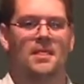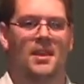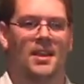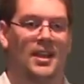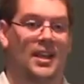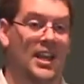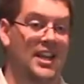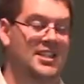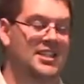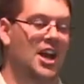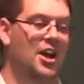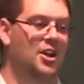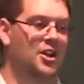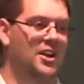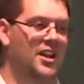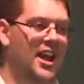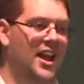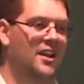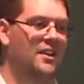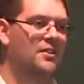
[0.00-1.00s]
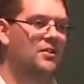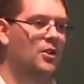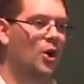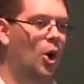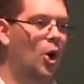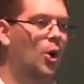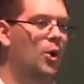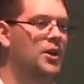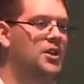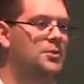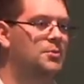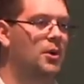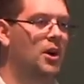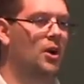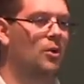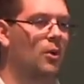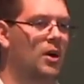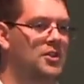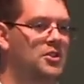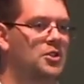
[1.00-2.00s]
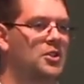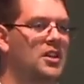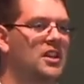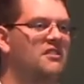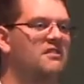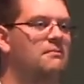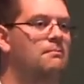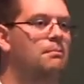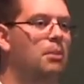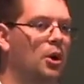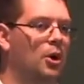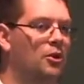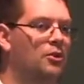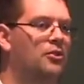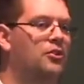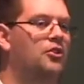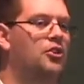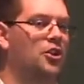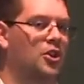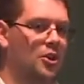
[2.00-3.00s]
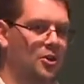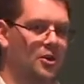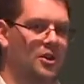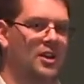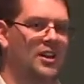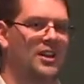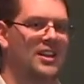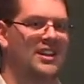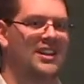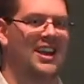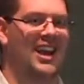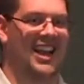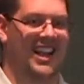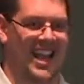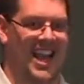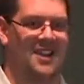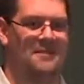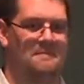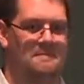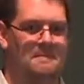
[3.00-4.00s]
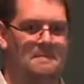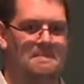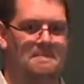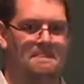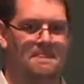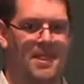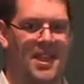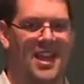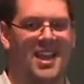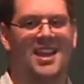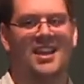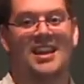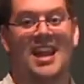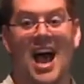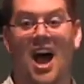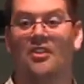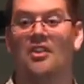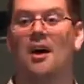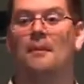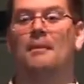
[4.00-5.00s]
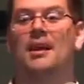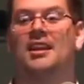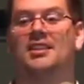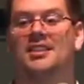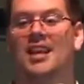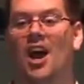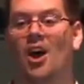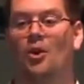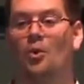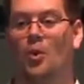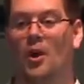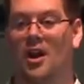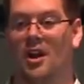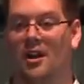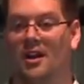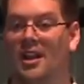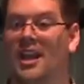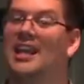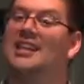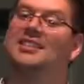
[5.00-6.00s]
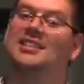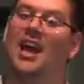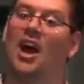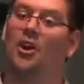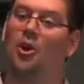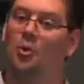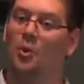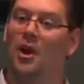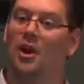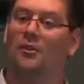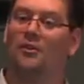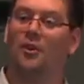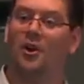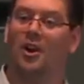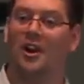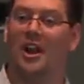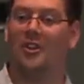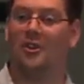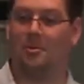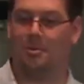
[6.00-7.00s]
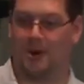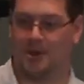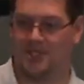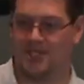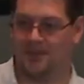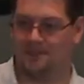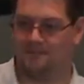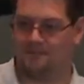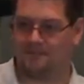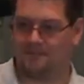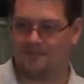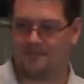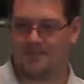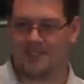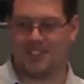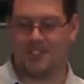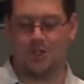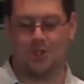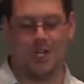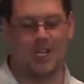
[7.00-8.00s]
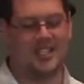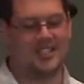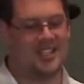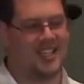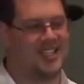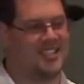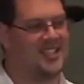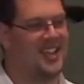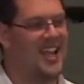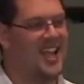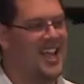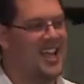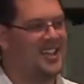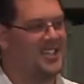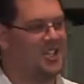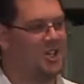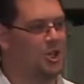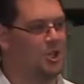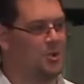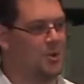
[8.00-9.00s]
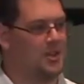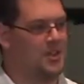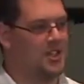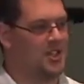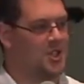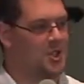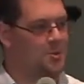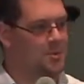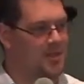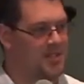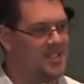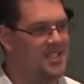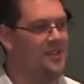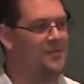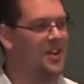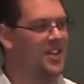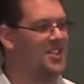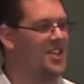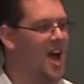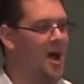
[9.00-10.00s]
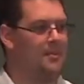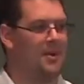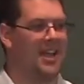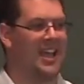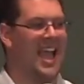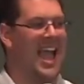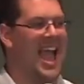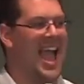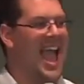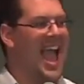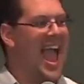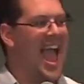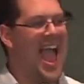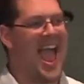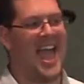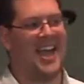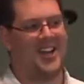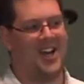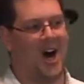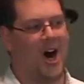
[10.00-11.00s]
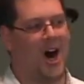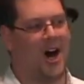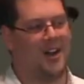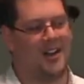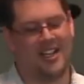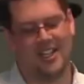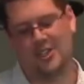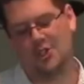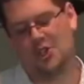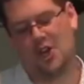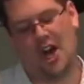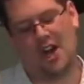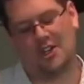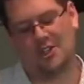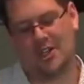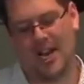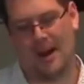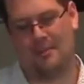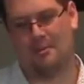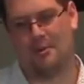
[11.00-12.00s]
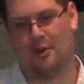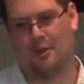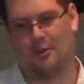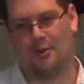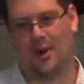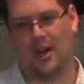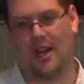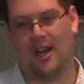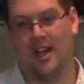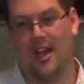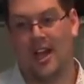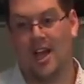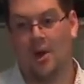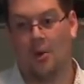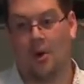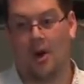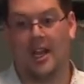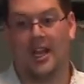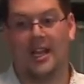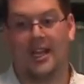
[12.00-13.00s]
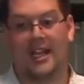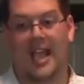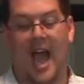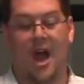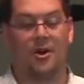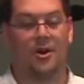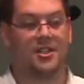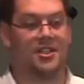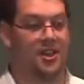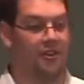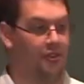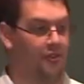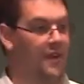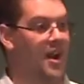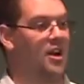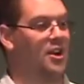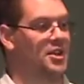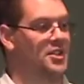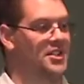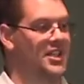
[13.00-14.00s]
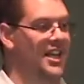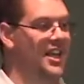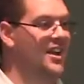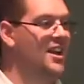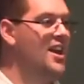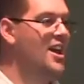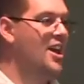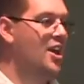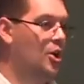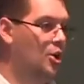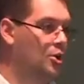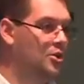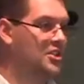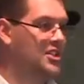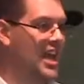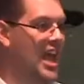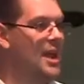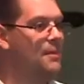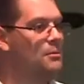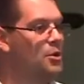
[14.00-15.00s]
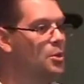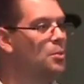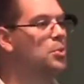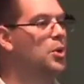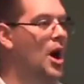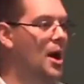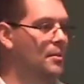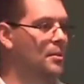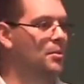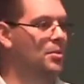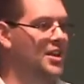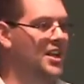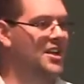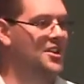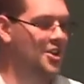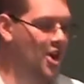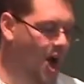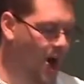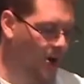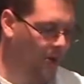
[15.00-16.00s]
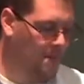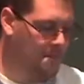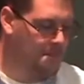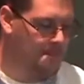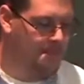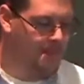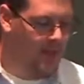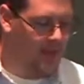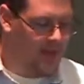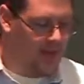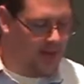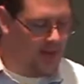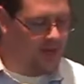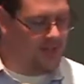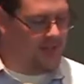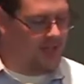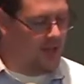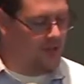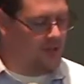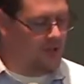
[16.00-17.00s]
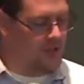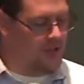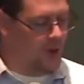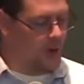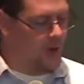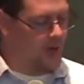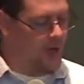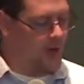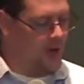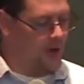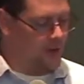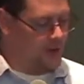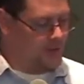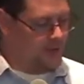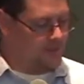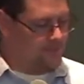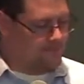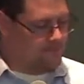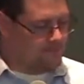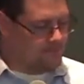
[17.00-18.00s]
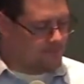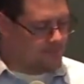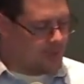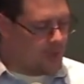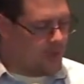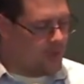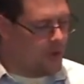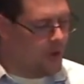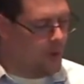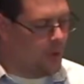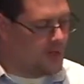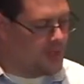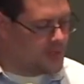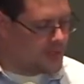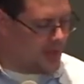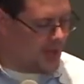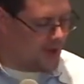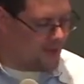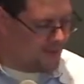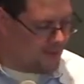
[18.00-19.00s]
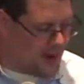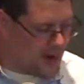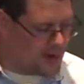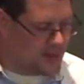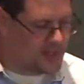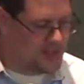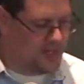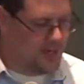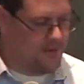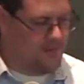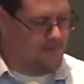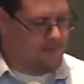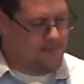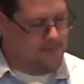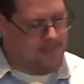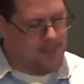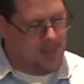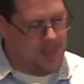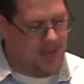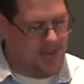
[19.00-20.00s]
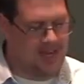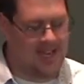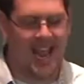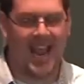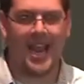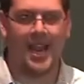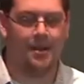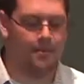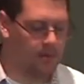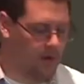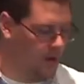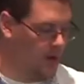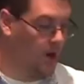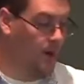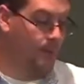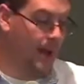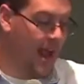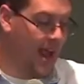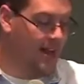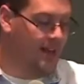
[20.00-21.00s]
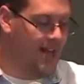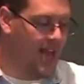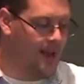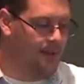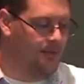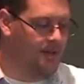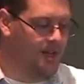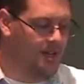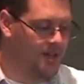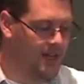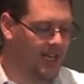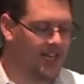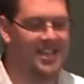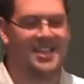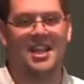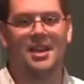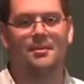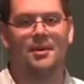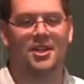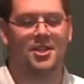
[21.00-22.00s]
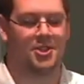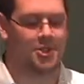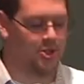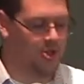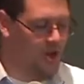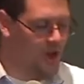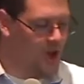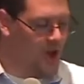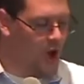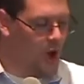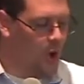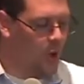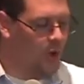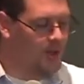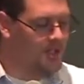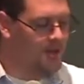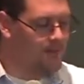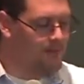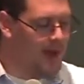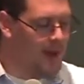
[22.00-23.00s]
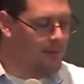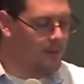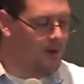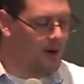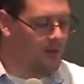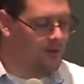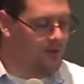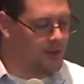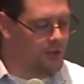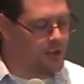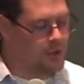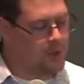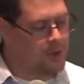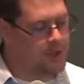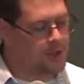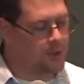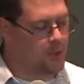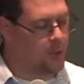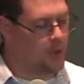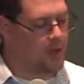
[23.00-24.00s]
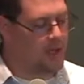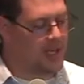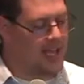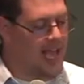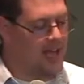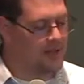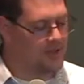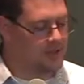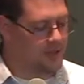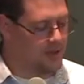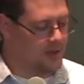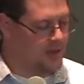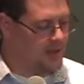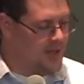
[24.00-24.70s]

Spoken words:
Can I tell you today, the Holy Spirit wants to give birth to you again. Now that may sound weird. It sounded weird for another person. Jesus deals with this specific topic head on in John chapter 3. Where he encounters a Pharisee whose name you probably know. Here's how the story goes. There was a Pharisee, a man named Nicodemus, who was a member of the Jewish ruling council.